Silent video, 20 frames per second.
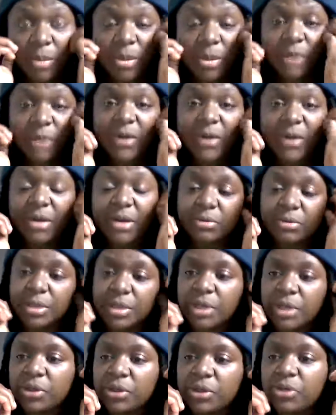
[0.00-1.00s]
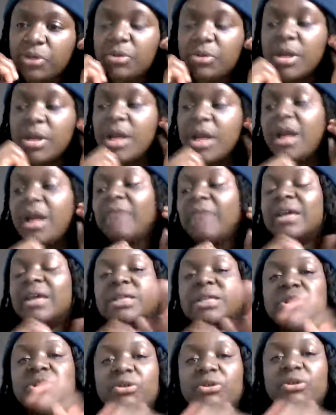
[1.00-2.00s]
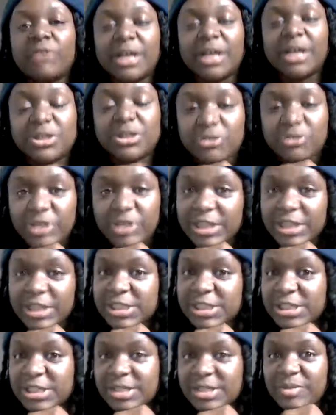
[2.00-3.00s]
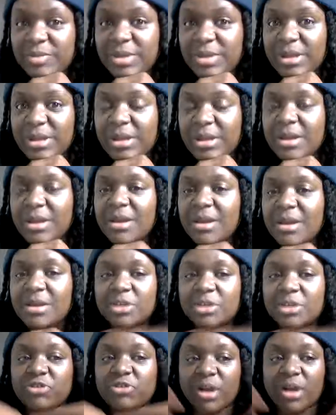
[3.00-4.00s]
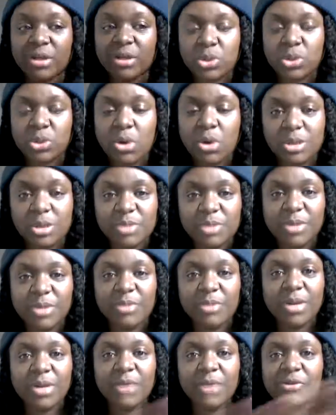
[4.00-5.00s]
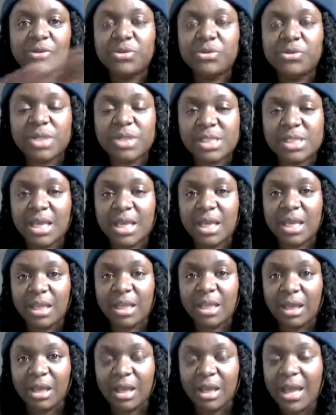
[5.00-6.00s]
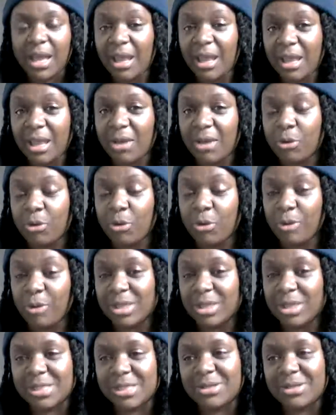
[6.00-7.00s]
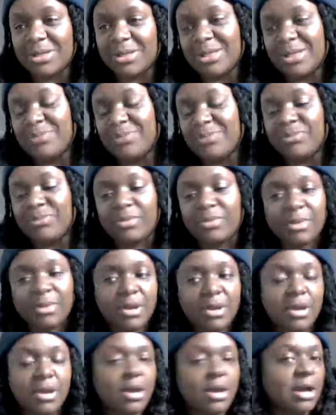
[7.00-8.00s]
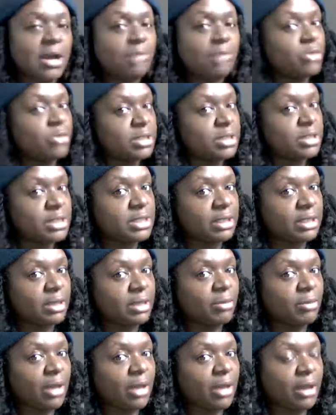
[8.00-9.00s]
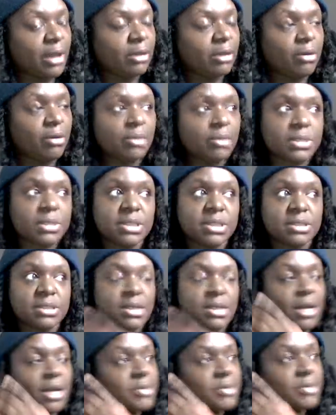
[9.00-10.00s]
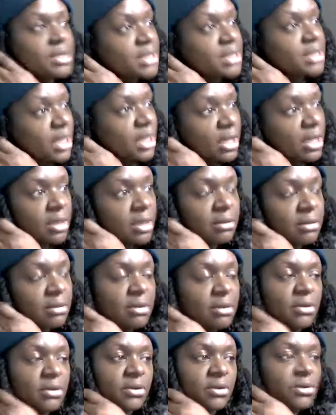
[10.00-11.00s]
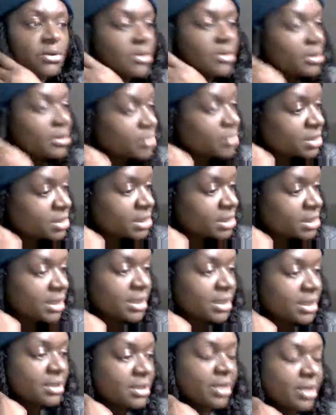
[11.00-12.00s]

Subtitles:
But if I don't know you and that's your introduction to me to try to talk to me or whatever, you just say hello, hey, or what's good. I'm going to delete and block you. I'm just saying. I'm just saying.